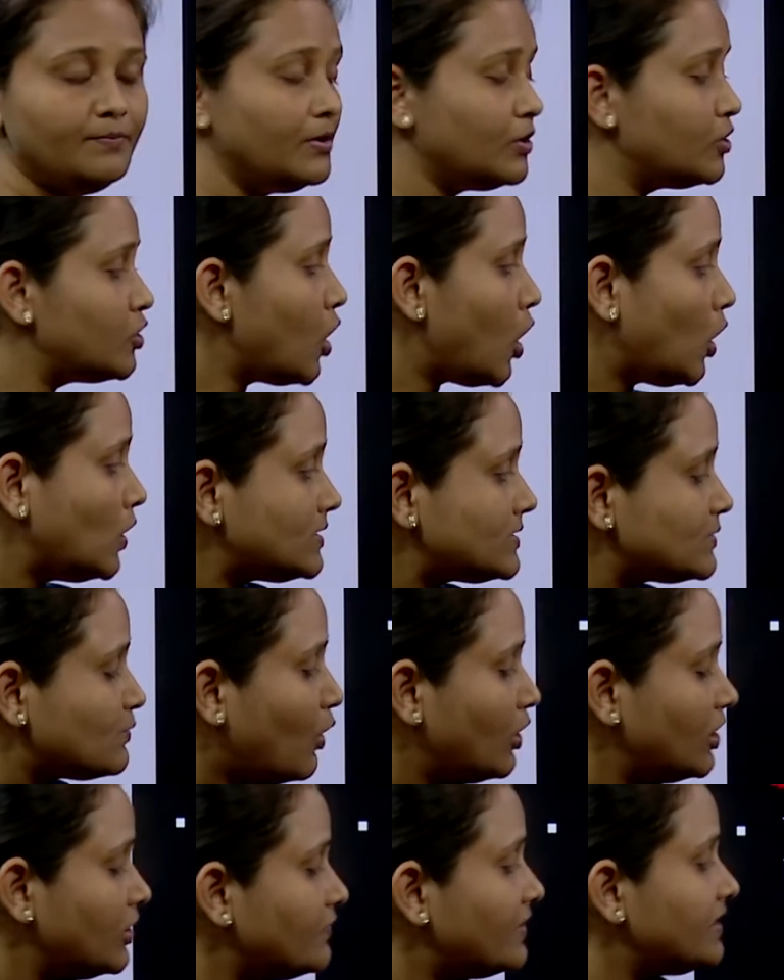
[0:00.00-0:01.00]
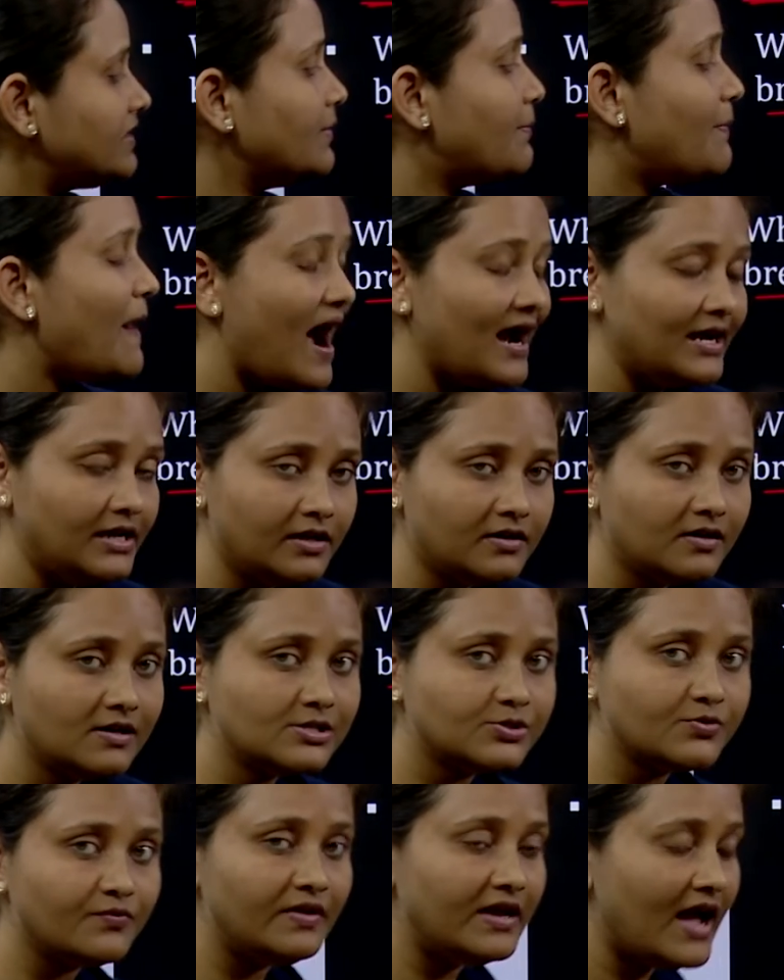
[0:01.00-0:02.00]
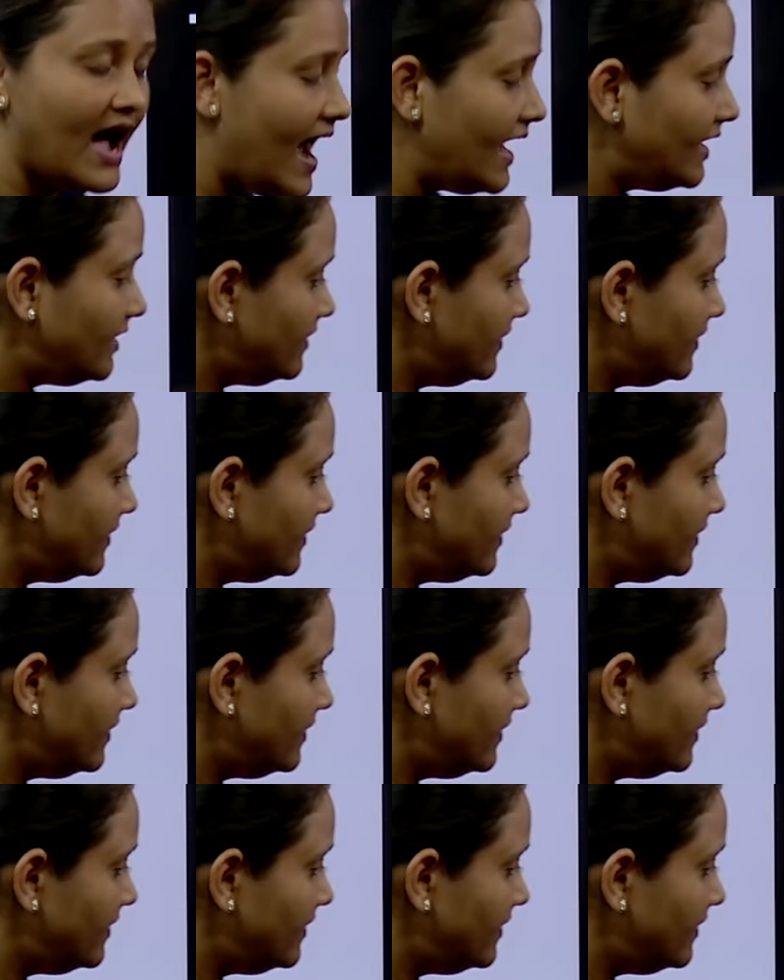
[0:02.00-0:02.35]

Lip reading: because whatever the particles we had